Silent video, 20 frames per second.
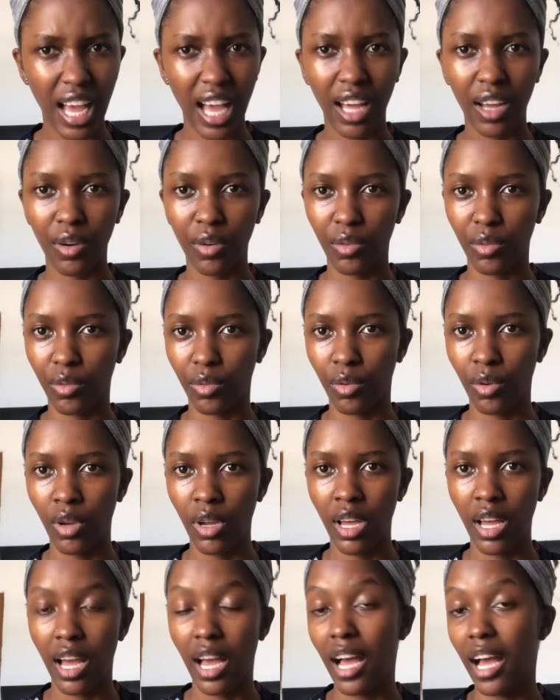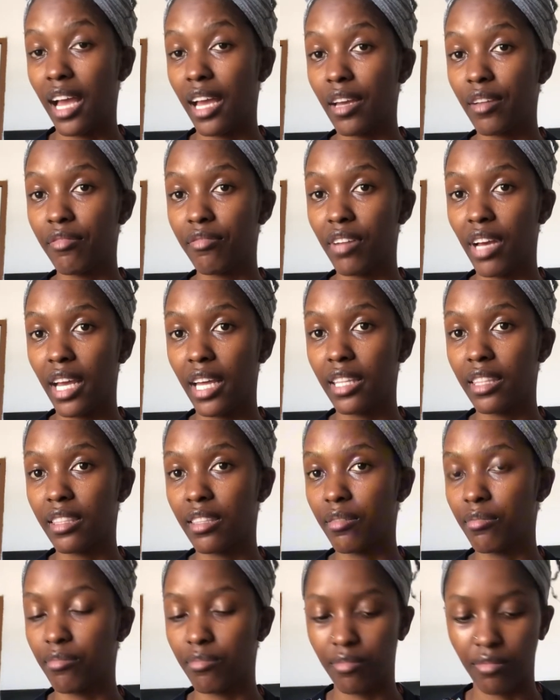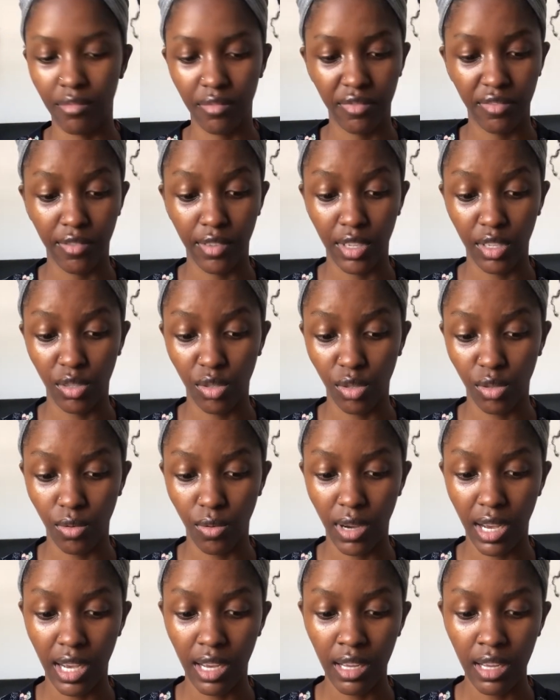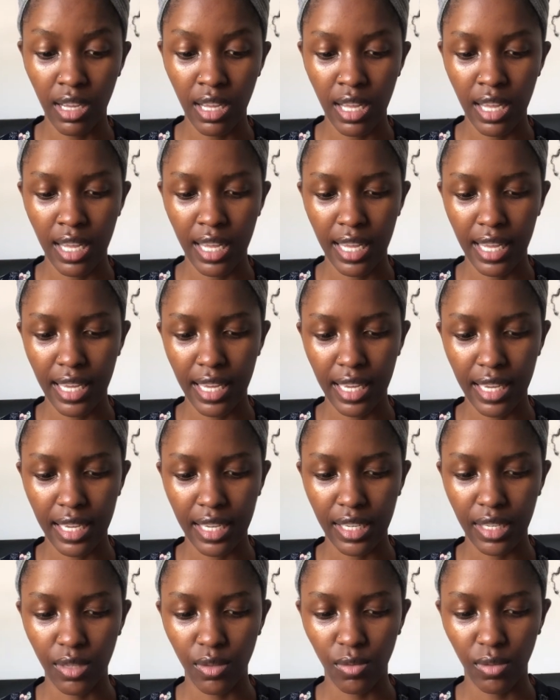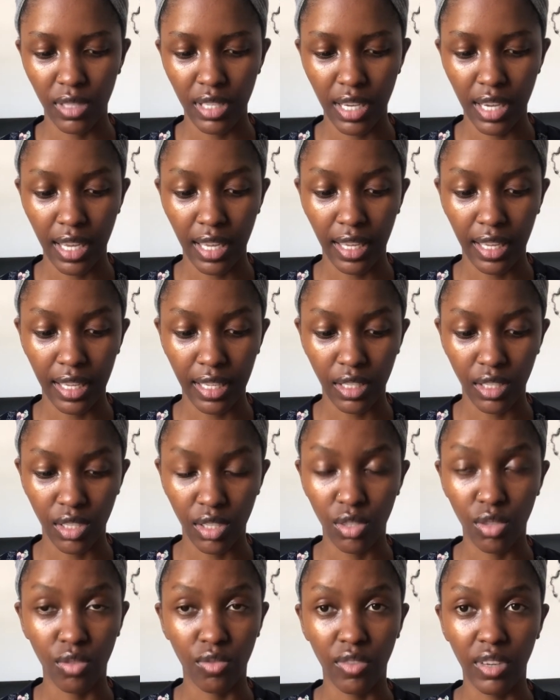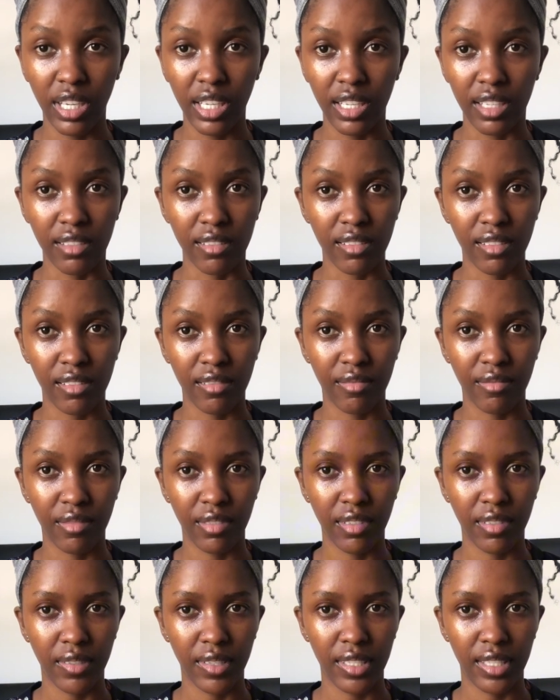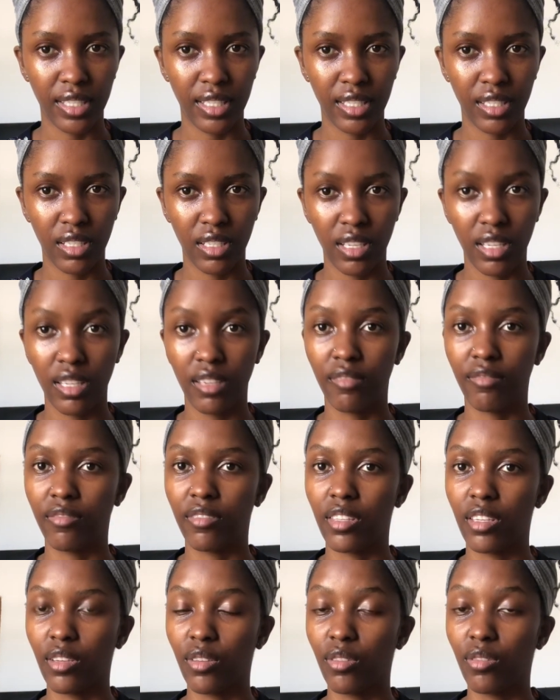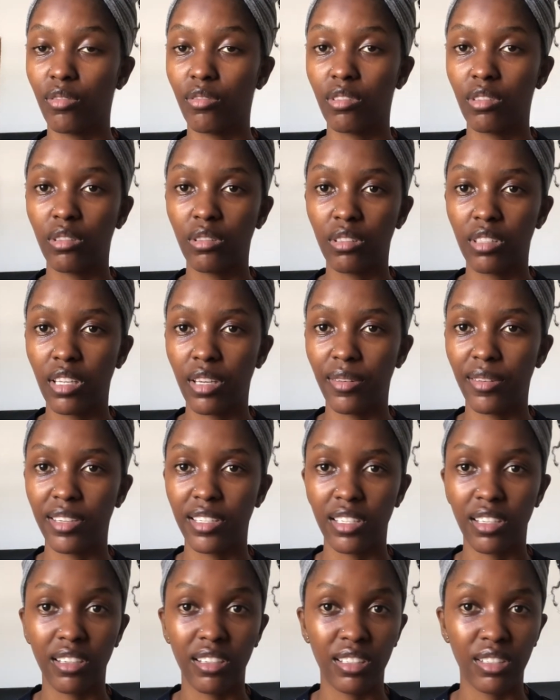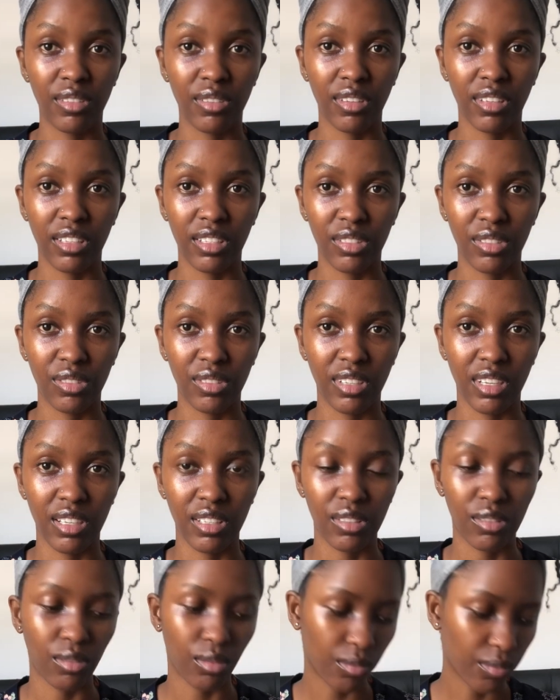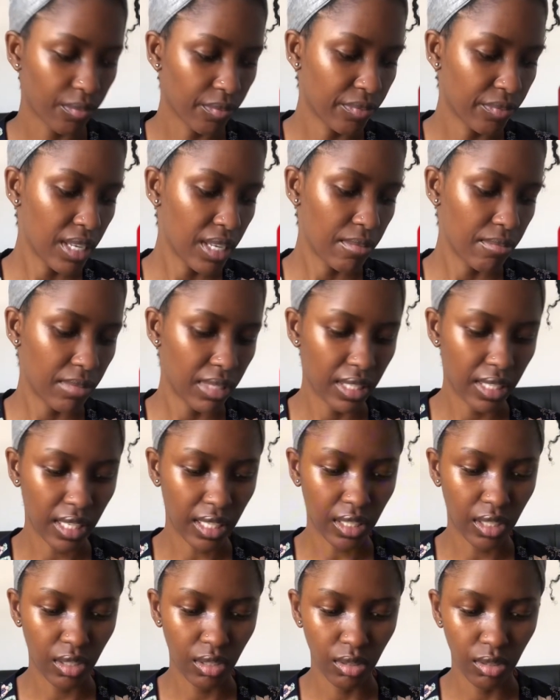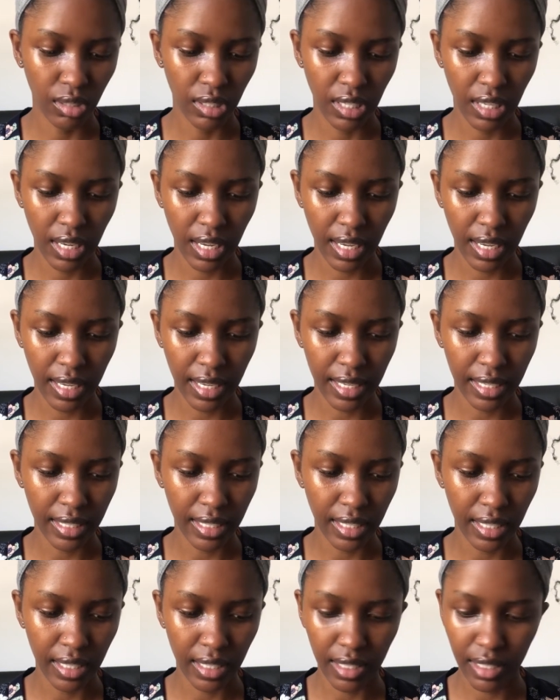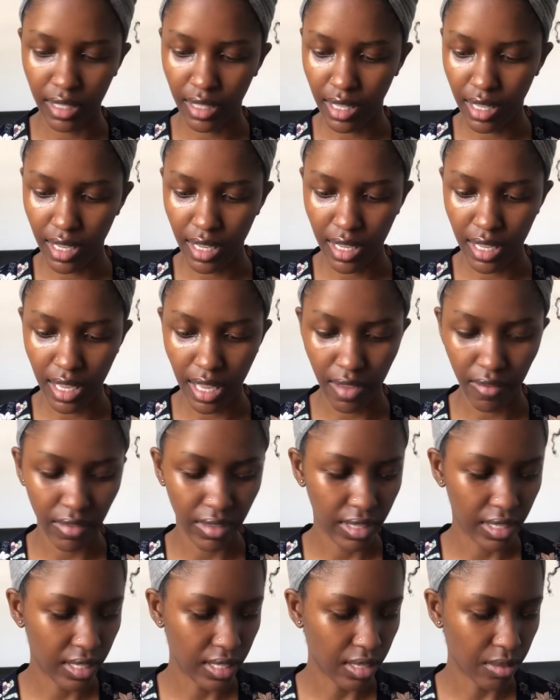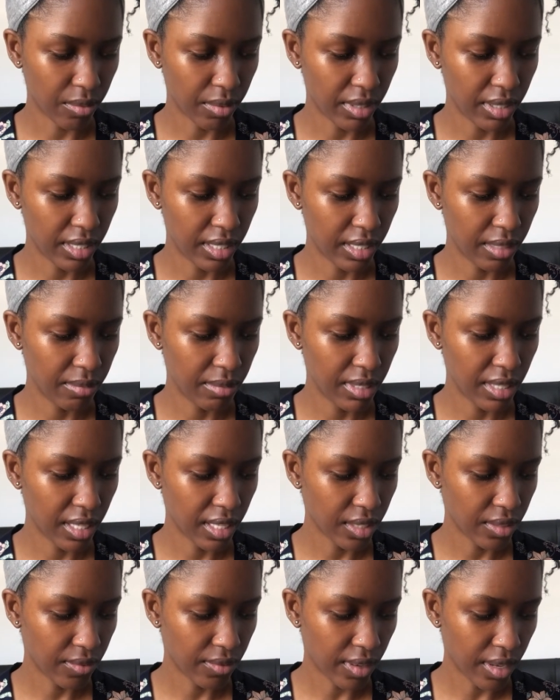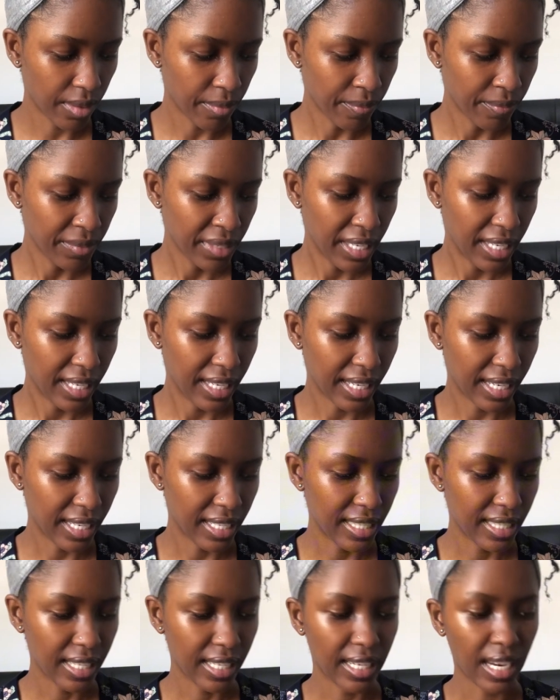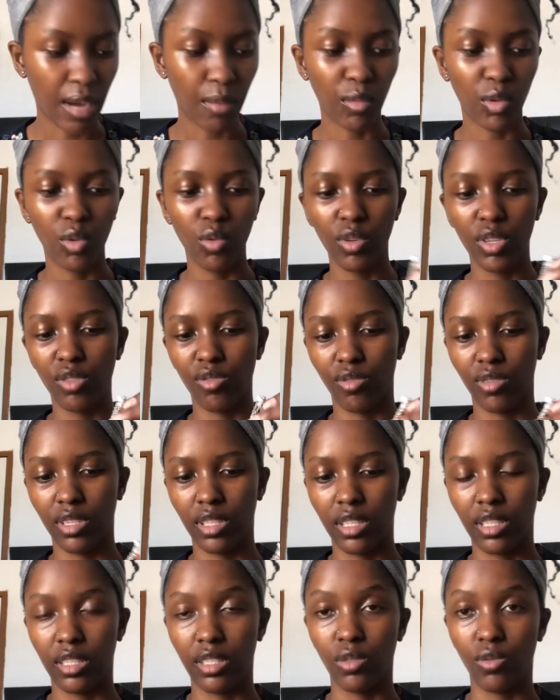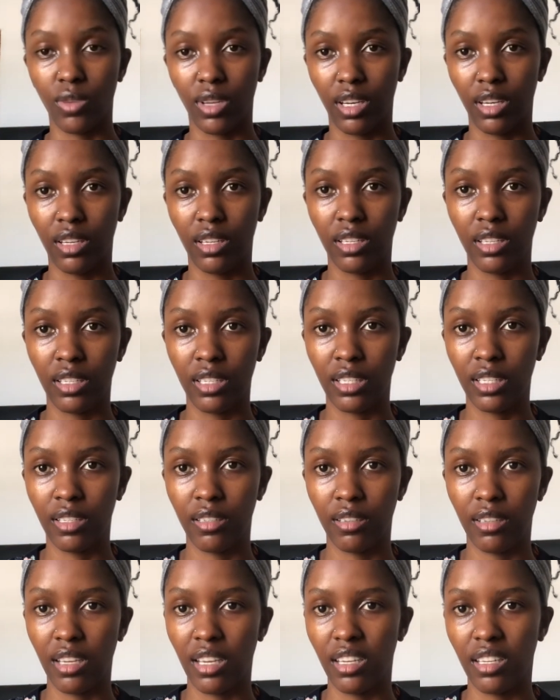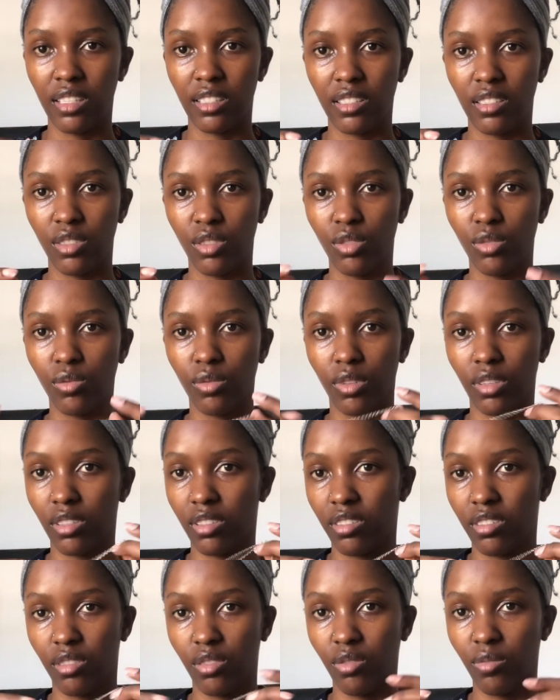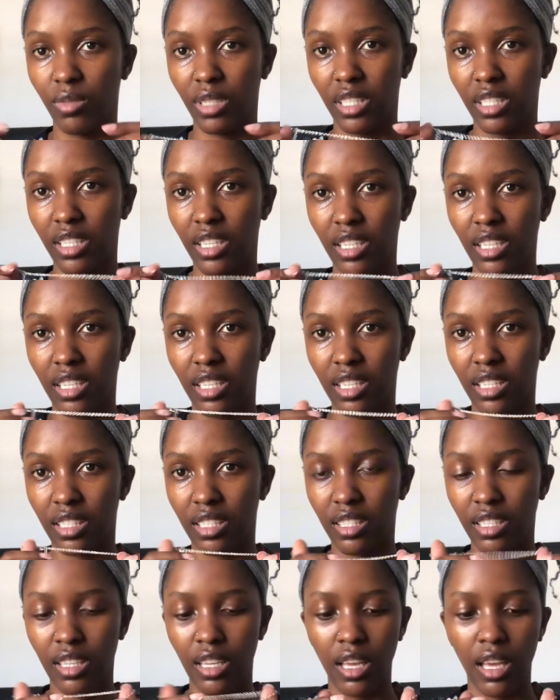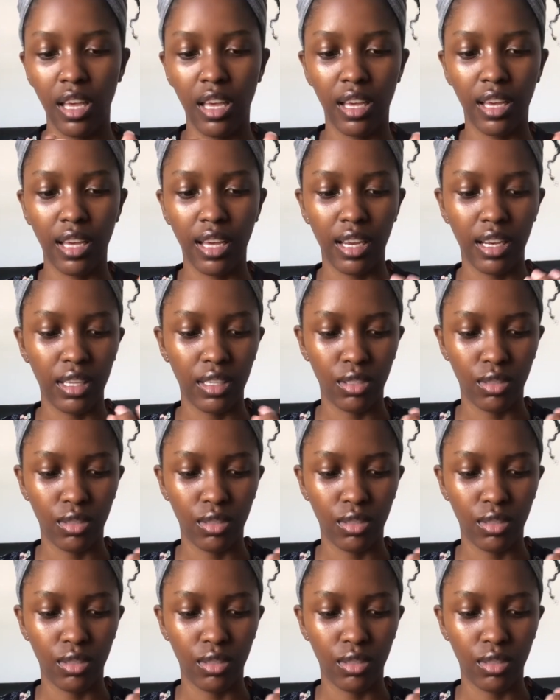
I don't know. I've had them for a short while and we are yet to find out. Obviously, if they go sideways, I'll literally let you guys know. But they're cute and they haven't disappointed me thus far. Like I said, I'm always wearing this one. And it's still maintaining its color.